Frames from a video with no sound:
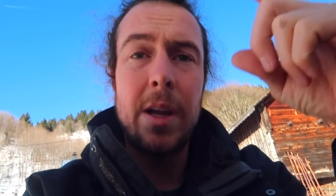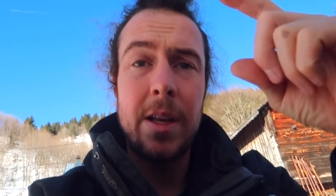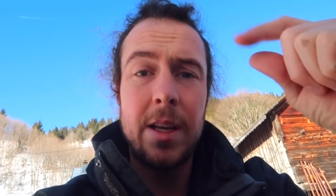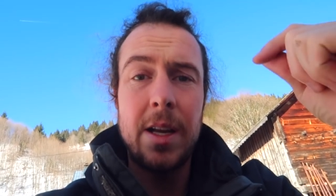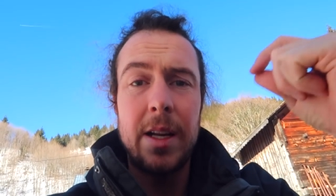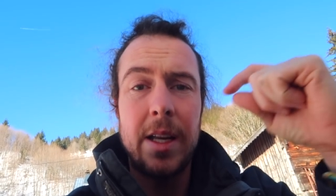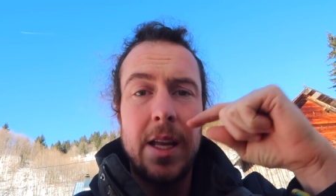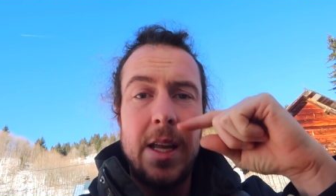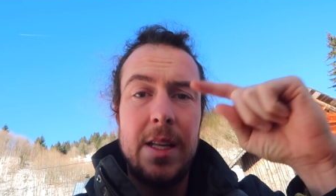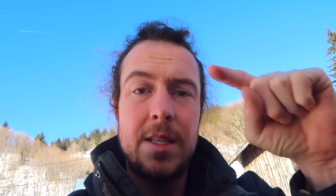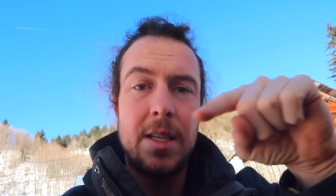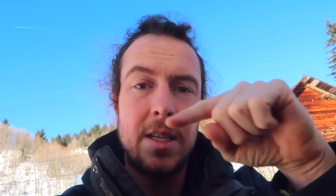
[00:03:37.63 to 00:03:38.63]
You can get like a
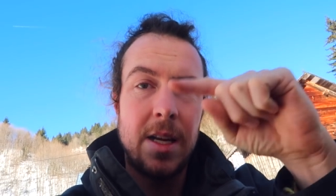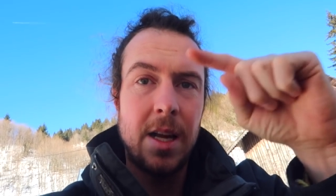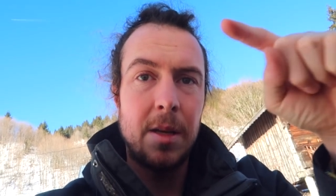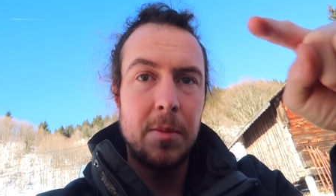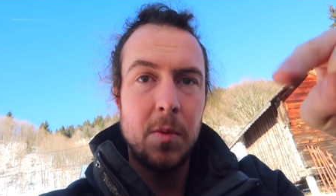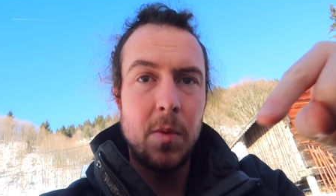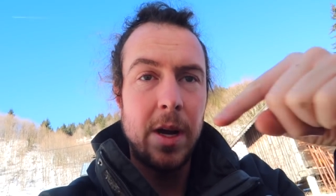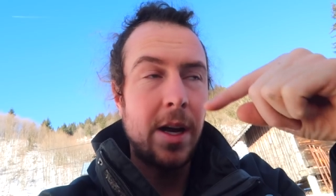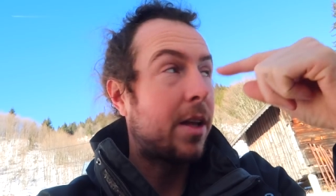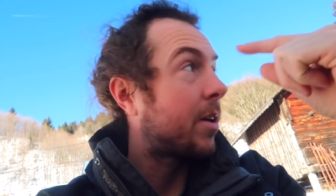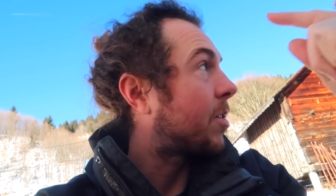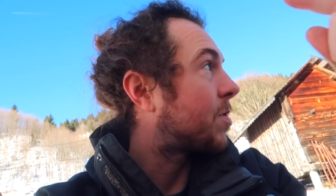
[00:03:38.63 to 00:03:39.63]
heater and element
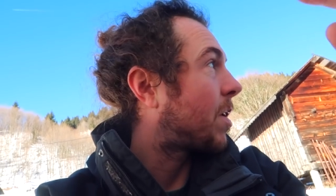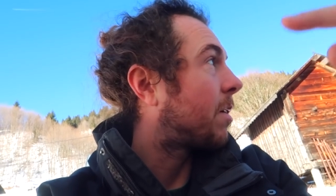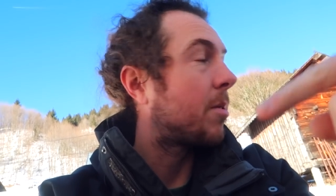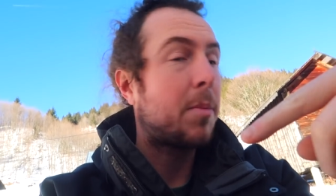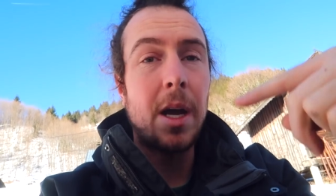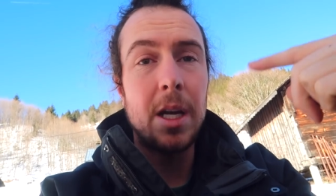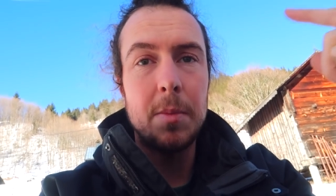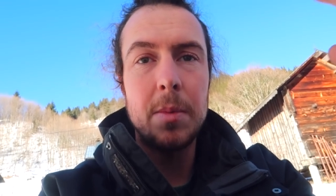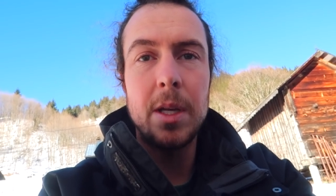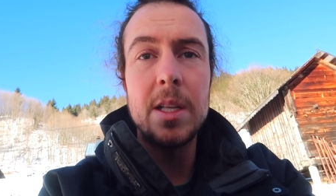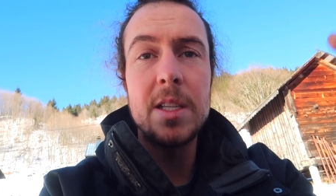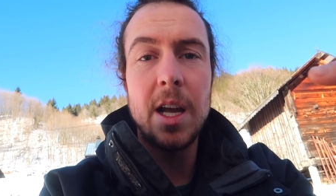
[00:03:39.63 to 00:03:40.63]
wire that goes around the pipe
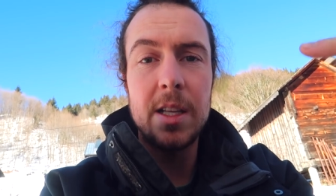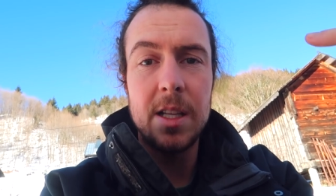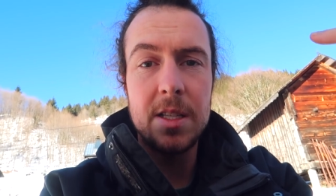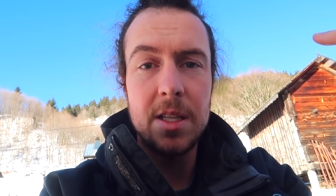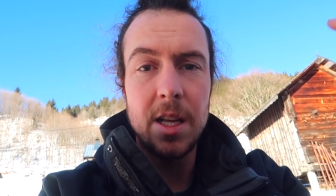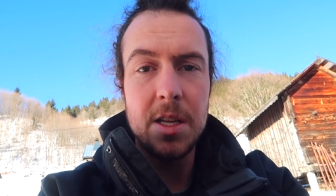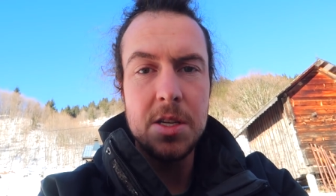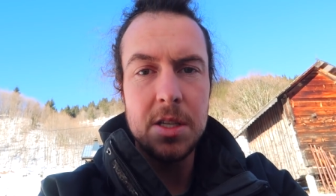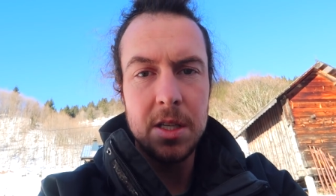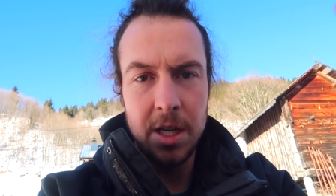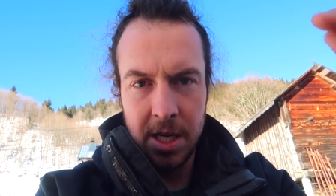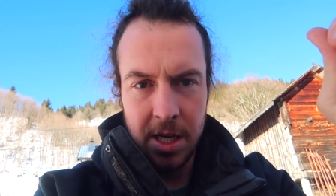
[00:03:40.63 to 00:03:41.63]
inside the insulation,
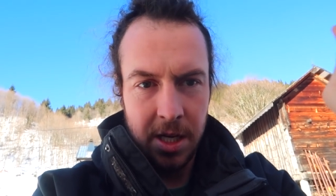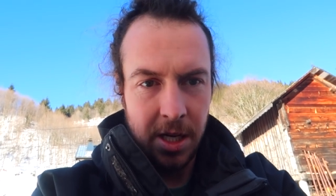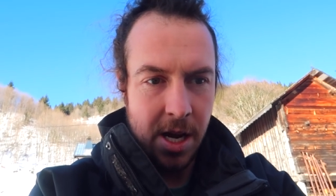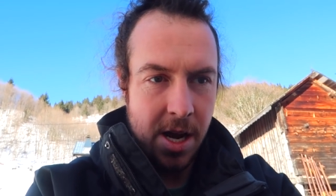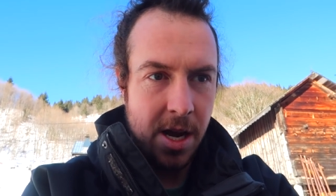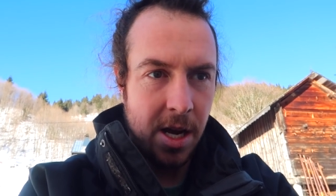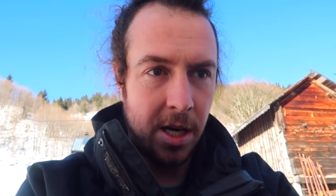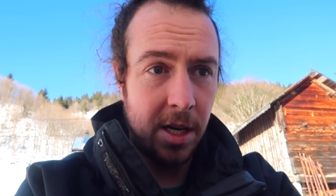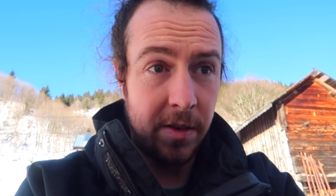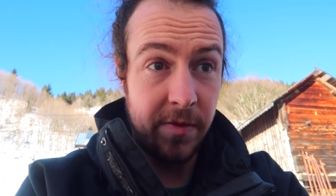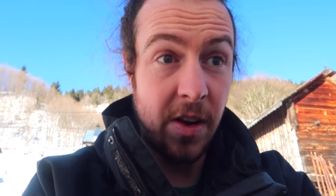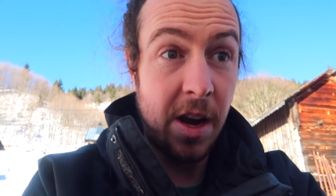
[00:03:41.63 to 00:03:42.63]
and
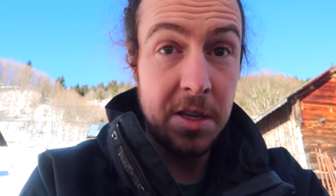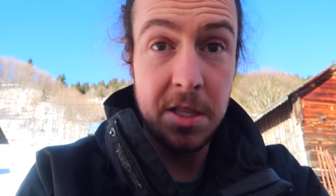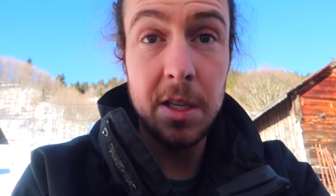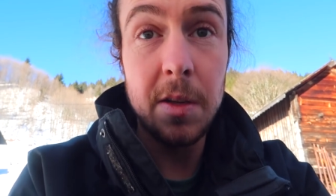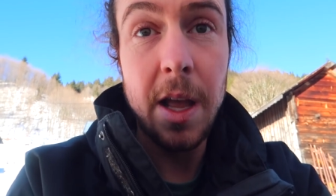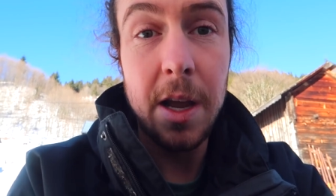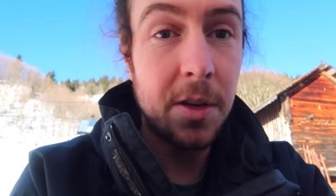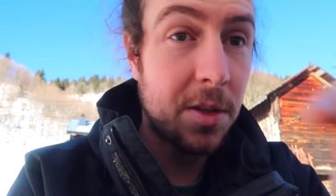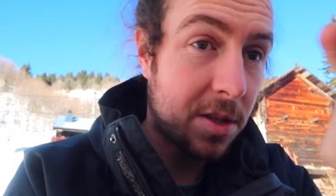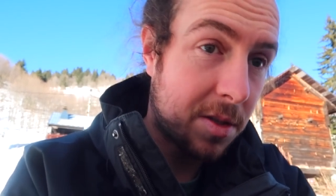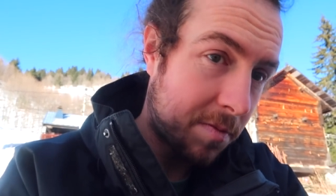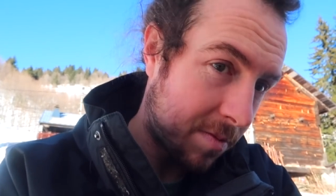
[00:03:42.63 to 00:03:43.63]
I'd advise to do that
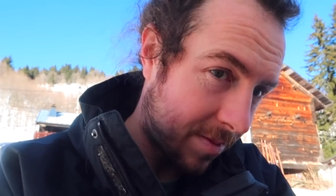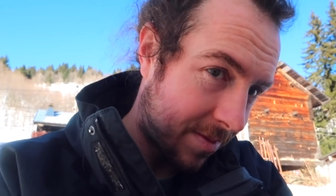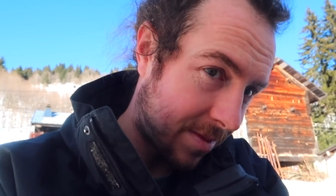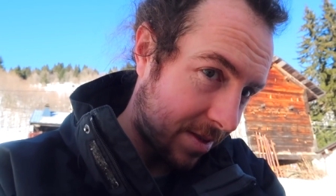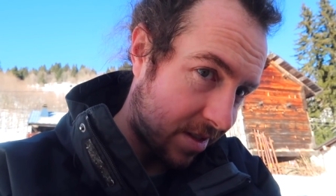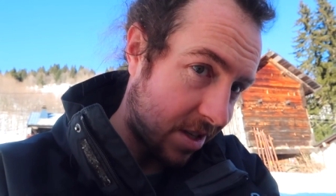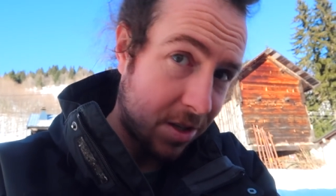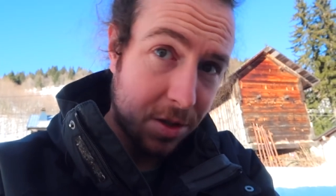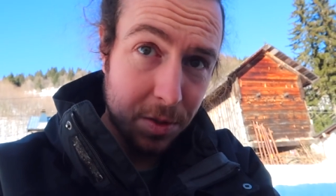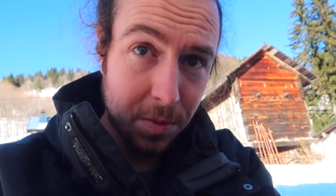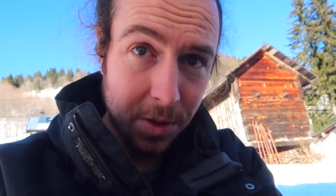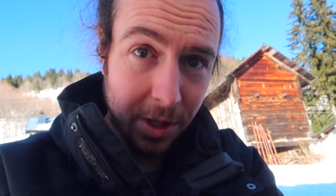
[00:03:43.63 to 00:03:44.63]
because this
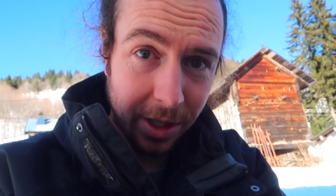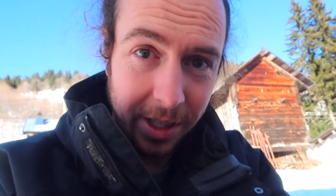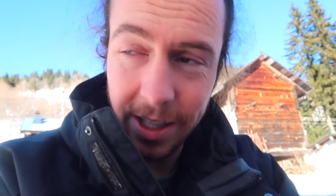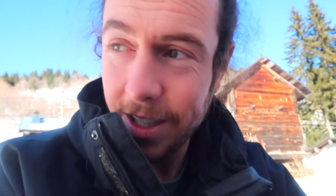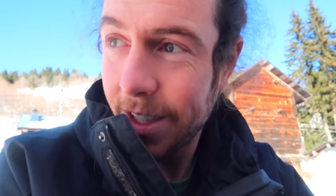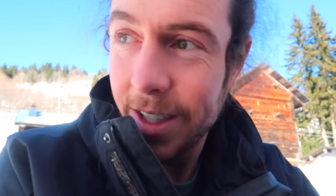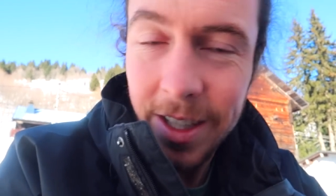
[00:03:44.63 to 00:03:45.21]
doesn't work.